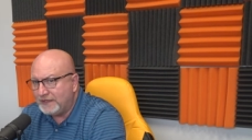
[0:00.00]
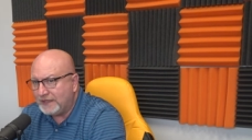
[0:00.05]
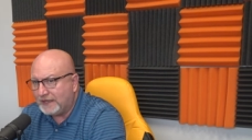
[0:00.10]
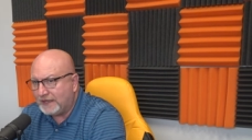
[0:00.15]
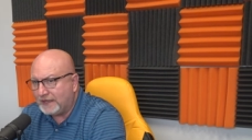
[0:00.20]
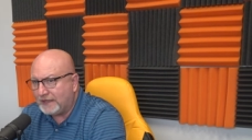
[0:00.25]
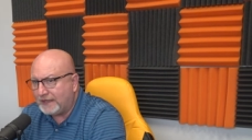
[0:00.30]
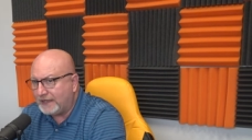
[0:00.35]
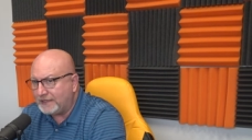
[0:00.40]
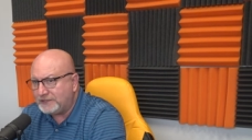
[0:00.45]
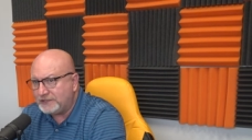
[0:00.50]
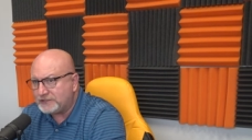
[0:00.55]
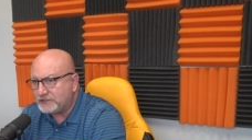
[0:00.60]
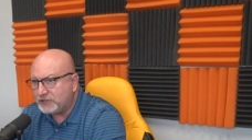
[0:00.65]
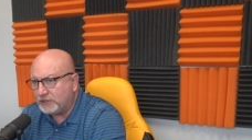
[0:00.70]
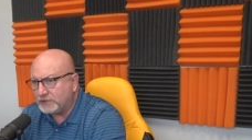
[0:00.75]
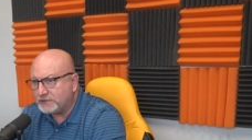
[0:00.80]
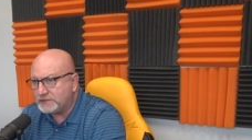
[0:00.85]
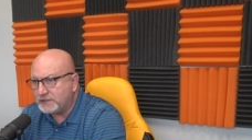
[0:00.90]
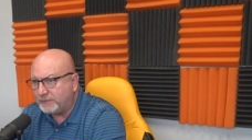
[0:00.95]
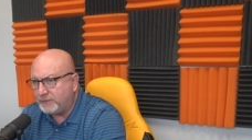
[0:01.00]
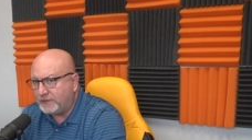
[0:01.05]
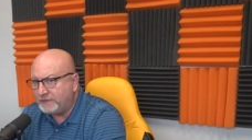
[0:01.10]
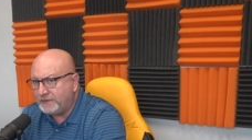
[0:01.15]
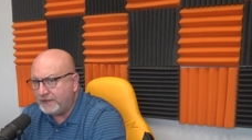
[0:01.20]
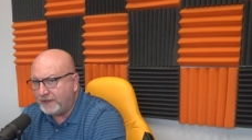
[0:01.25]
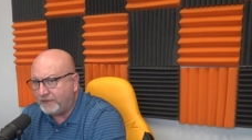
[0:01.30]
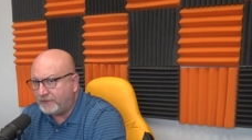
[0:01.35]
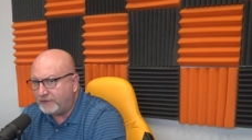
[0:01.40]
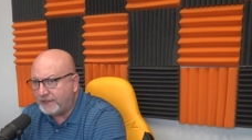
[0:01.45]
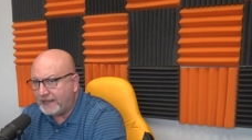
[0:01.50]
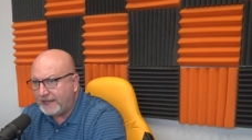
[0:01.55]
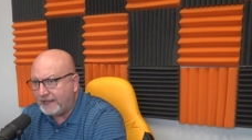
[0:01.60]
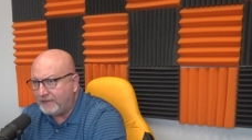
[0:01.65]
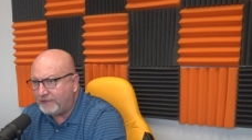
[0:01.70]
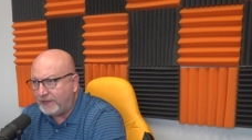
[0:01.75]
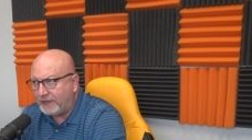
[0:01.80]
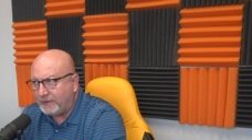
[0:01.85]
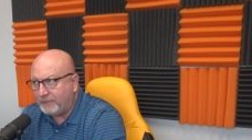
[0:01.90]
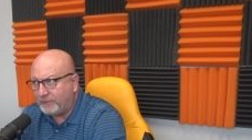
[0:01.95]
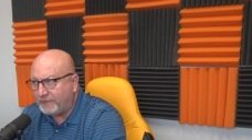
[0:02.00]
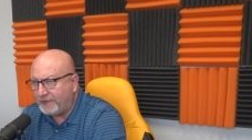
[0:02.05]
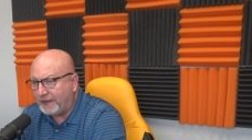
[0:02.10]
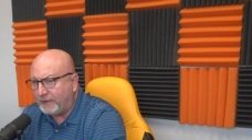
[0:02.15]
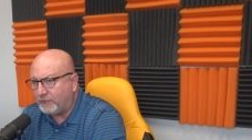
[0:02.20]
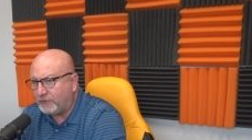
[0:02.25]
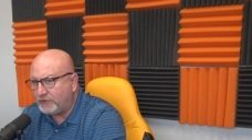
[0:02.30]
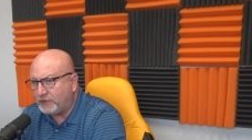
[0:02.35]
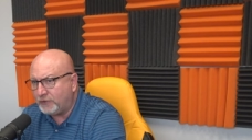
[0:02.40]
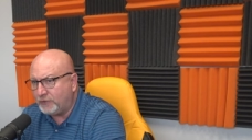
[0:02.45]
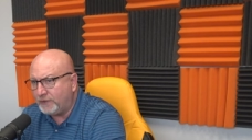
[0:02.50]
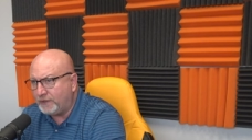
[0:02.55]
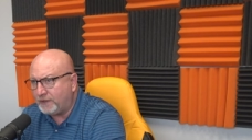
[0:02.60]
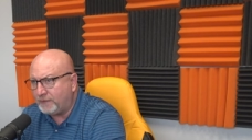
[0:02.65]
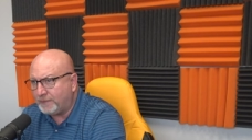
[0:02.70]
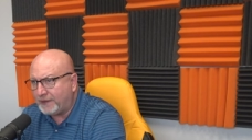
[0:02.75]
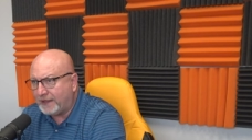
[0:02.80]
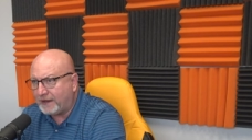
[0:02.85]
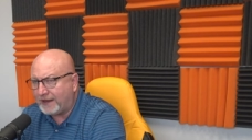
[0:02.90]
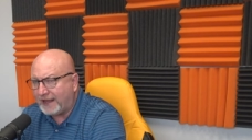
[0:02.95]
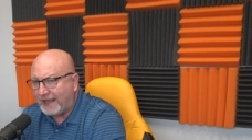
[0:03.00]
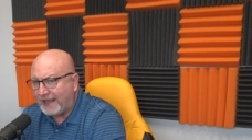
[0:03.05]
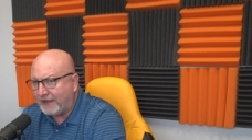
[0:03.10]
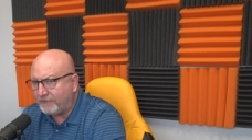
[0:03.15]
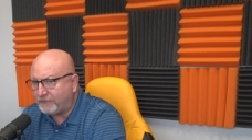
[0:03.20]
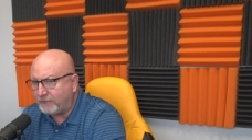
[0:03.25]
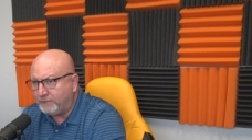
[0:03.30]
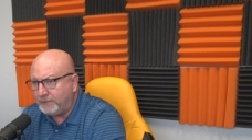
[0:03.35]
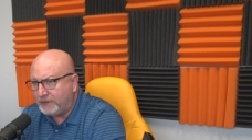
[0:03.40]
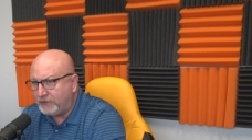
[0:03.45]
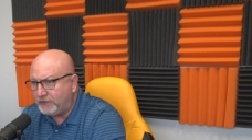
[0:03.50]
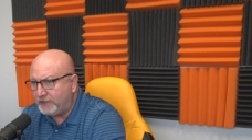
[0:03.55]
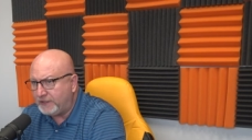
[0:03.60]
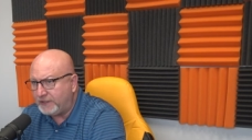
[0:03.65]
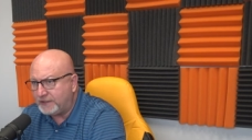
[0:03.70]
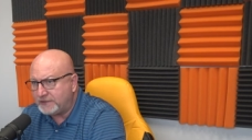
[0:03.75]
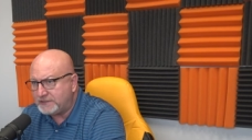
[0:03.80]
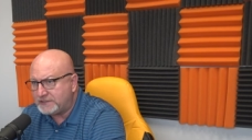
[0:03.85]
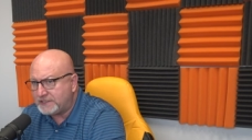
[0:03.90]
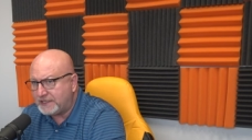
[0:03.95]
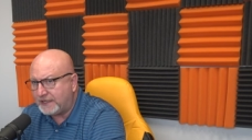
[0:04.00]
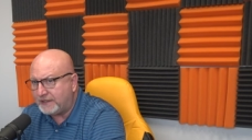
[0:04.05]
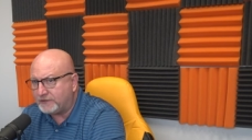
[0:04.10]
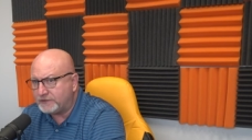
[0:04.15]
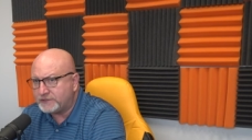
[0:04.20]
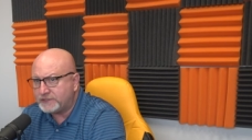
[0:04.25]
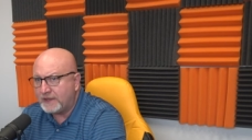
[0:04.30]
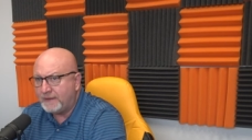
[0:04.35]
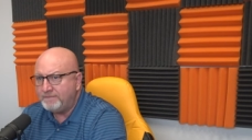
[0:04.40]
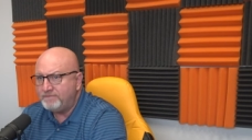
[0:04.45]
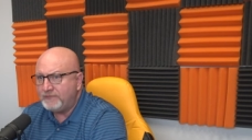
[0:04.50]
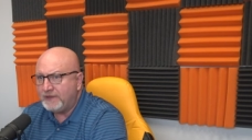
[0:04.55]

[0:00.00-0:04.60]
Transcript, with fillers: Uh, I just told someone the other day they they were doing about a half a million in sales,